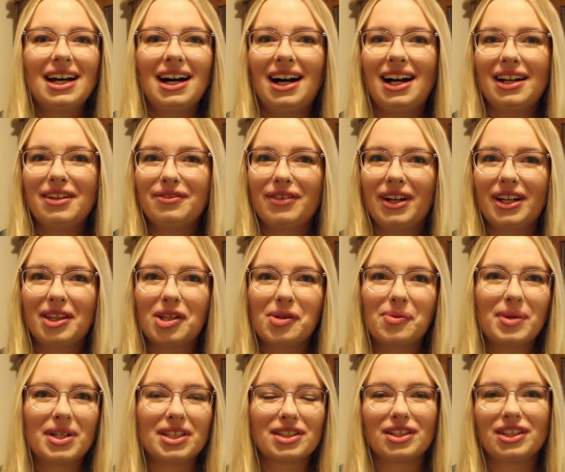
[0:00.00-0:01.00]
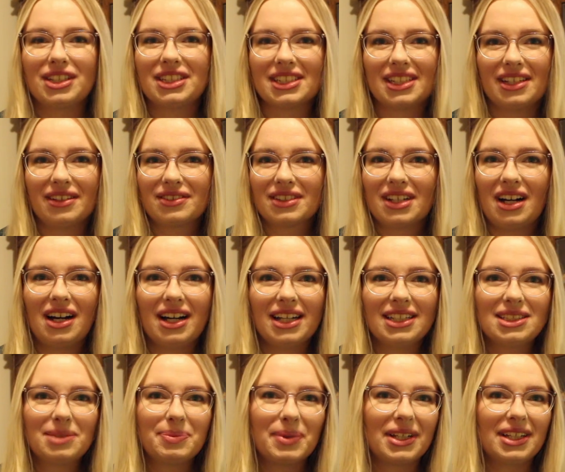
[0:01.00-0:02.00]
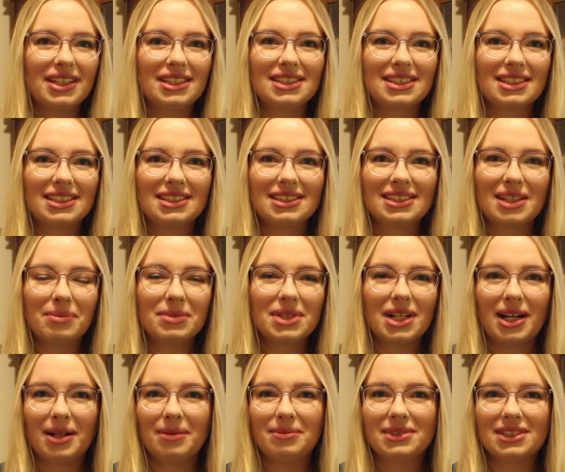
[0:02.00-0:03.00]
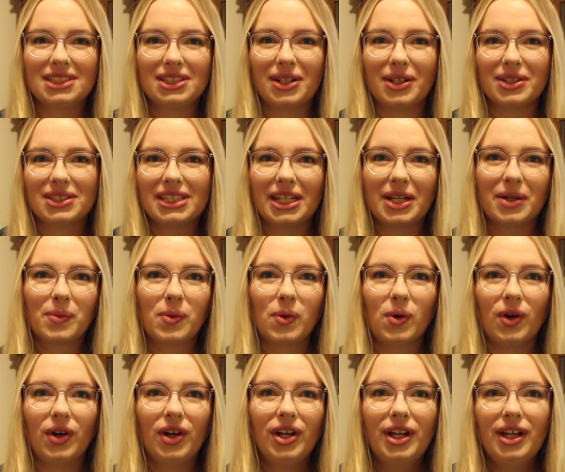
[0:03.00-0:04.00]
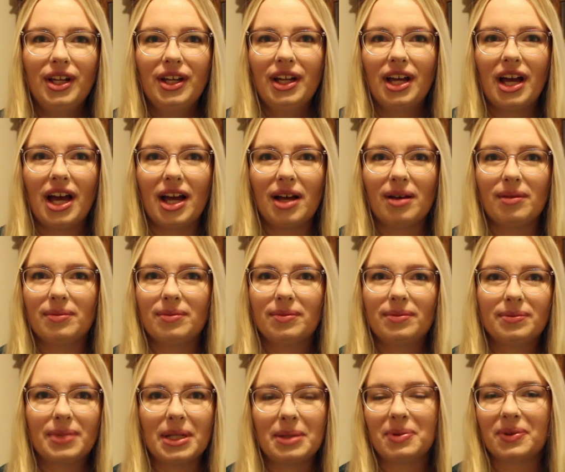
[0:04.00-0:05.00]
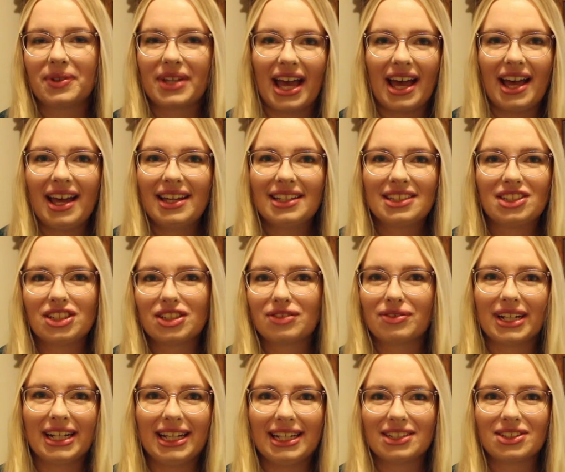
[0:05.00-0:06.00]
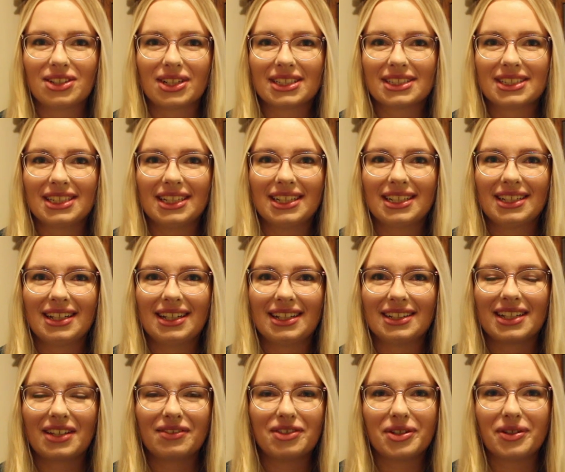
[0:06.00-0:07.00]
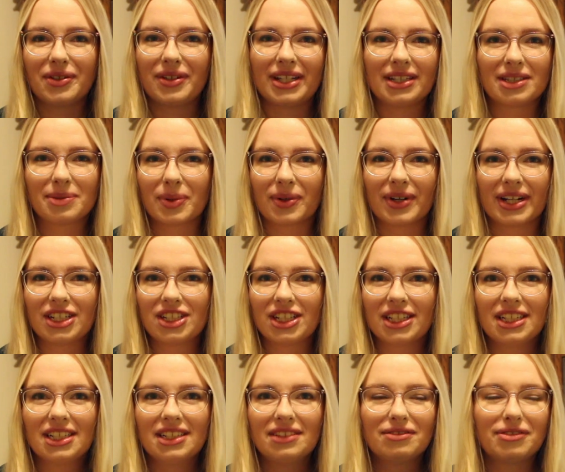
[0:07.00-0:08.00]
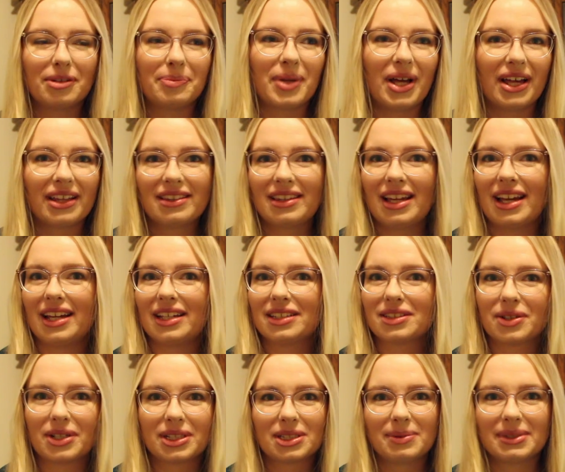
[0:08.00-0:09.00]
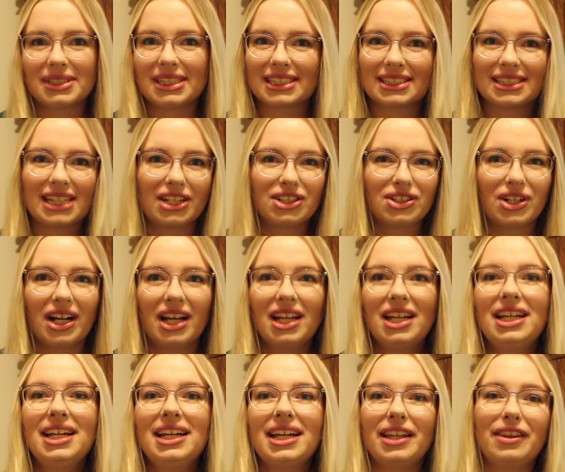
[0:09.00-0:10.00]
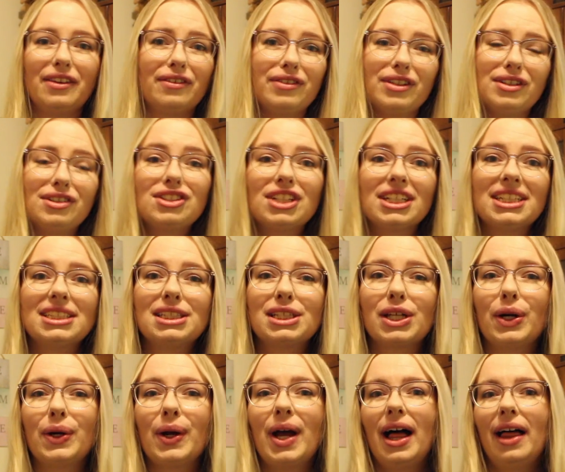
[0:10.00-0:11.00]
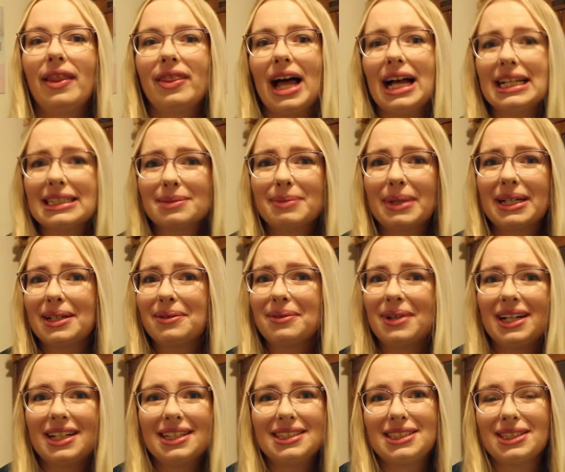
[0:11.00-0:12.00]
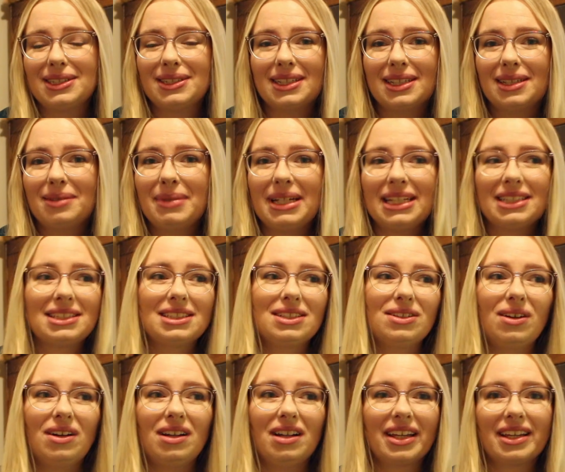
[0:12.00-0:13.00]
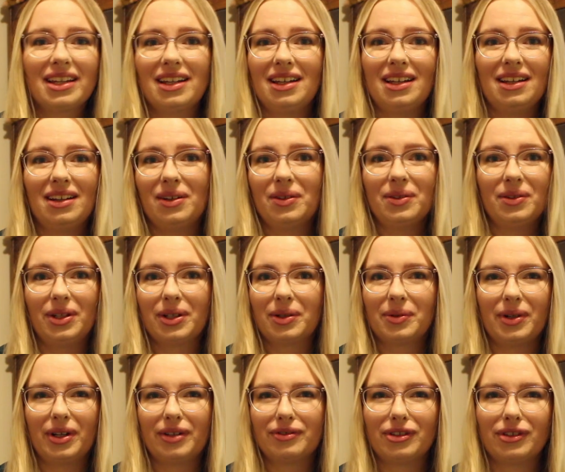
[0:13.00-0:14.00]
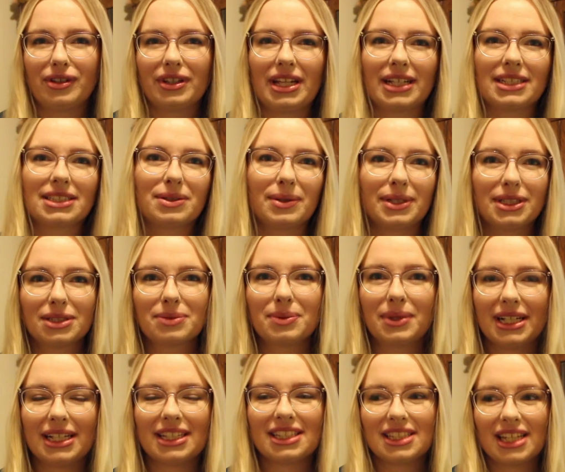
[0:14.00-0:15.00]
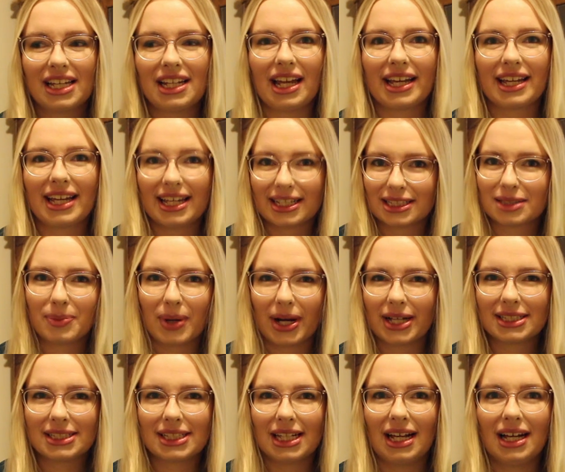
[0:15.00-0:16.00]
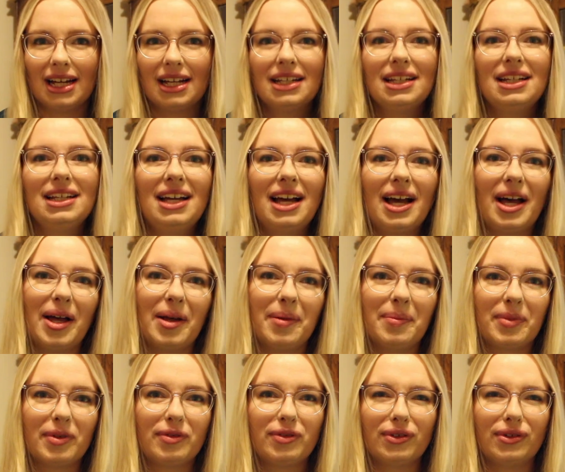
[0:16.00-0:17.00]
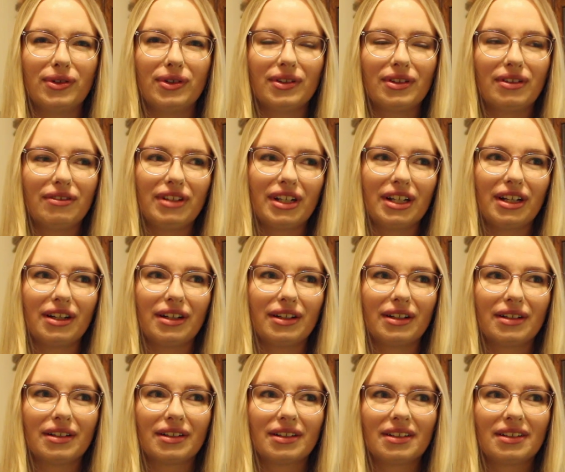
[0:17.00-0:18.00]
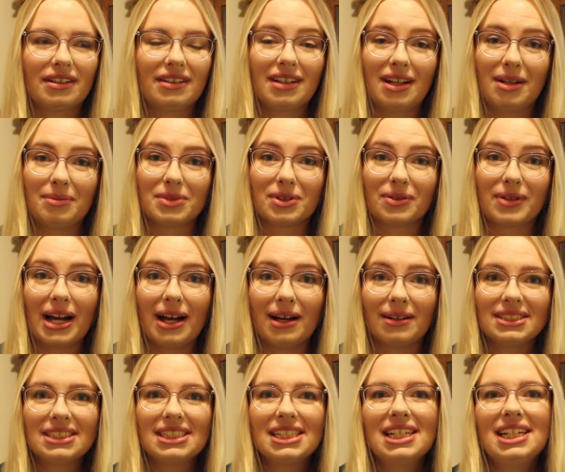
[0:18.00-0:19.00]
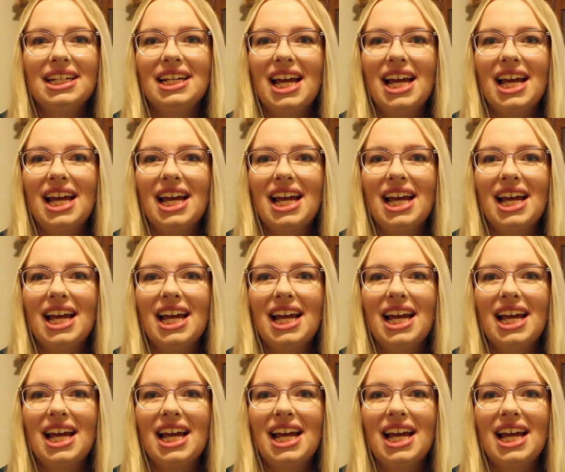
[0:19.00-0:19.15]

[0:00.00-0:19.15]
I find them as good as gifts guides, because sometimes, you know, seeing what people get is just really interesting and gives you inspiration for birthdays, Christmas, etc. in the future. So that's mainly why I do them. It's not like a, oh look what I've got thing. So I just want to like express that before the video comes around.